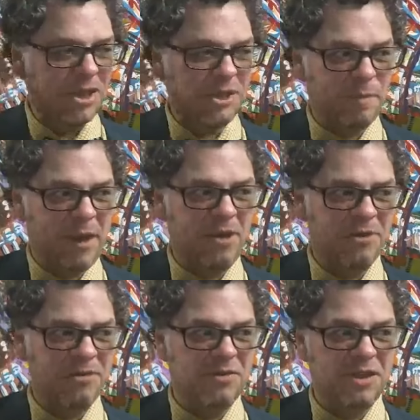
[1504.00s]
the
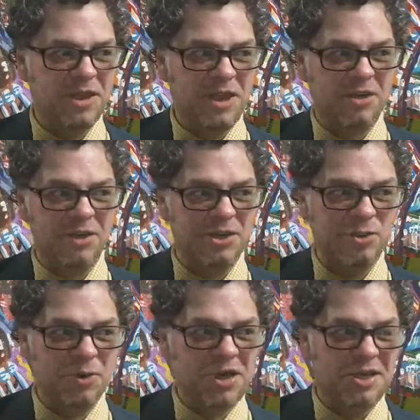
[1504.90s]
spider killed the
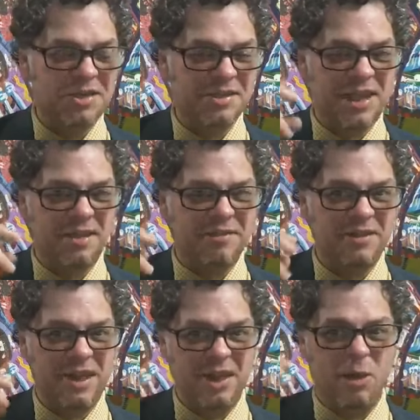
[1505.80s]
trees.
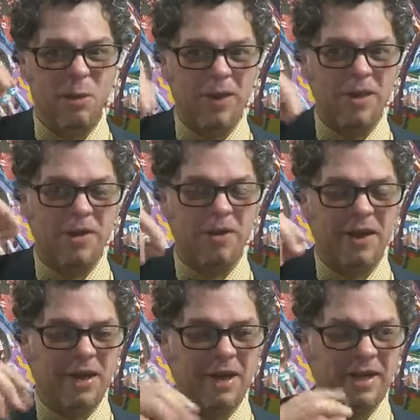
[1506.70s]
They go in there
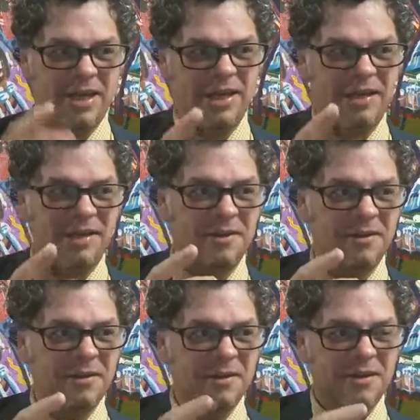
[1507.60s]
and they eat it.
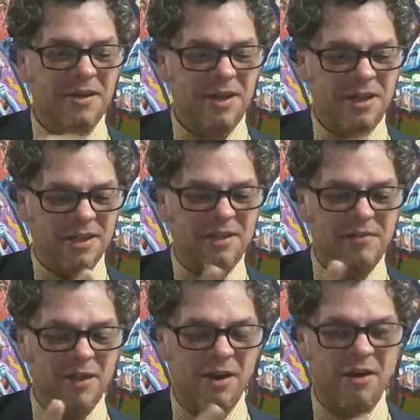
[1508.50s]
They live
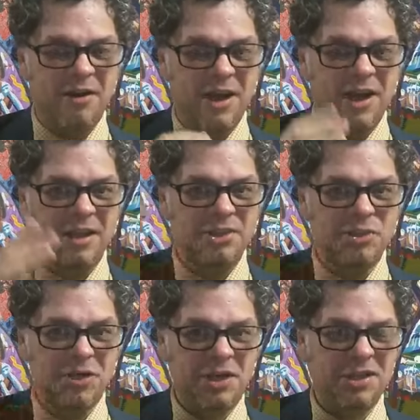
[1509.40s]
there, and the
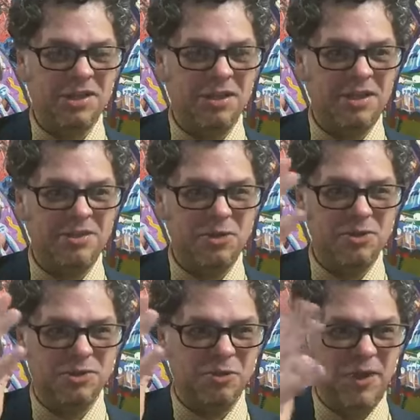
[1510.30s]
trees, it
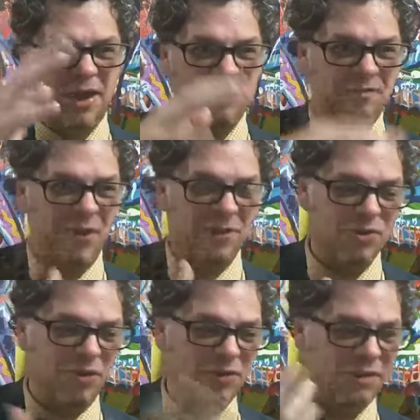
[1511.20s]
turns gray and it
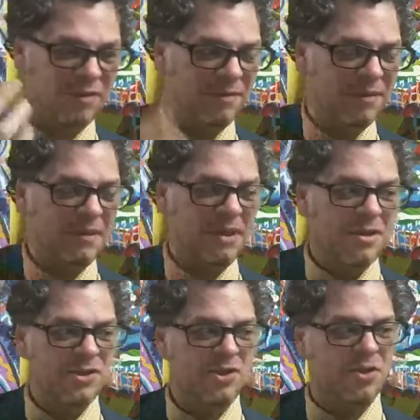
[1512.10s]
falls over. And
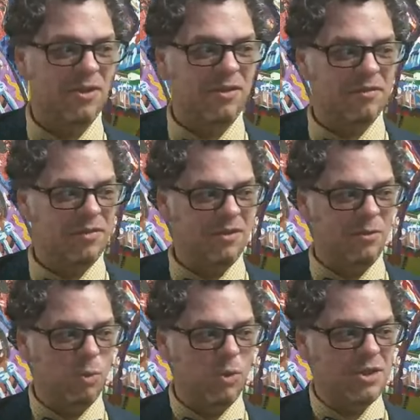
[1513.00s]
so the
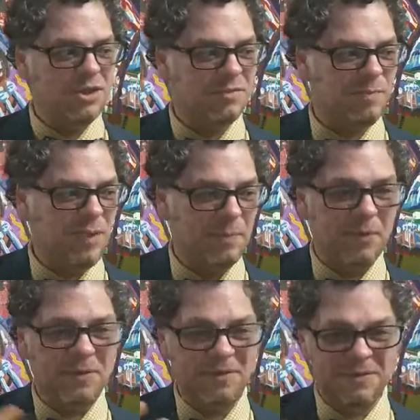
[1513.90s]
woods
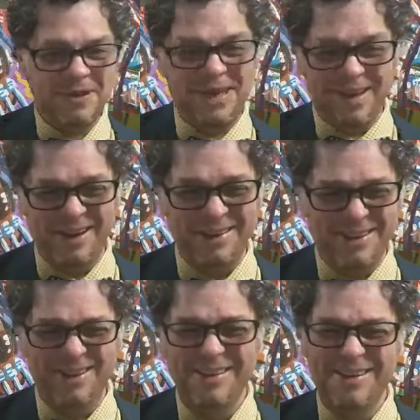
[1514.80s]
people,
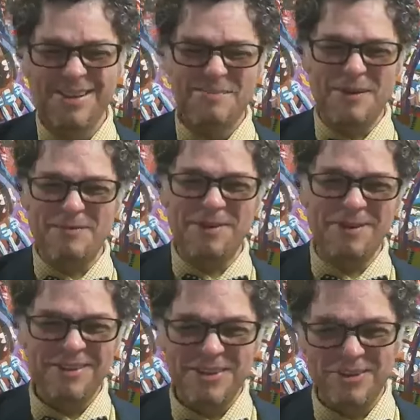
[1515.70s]
the
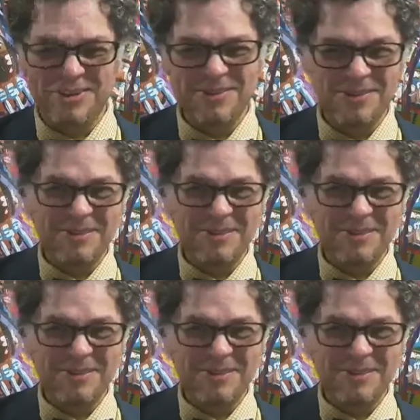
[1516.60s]
people who,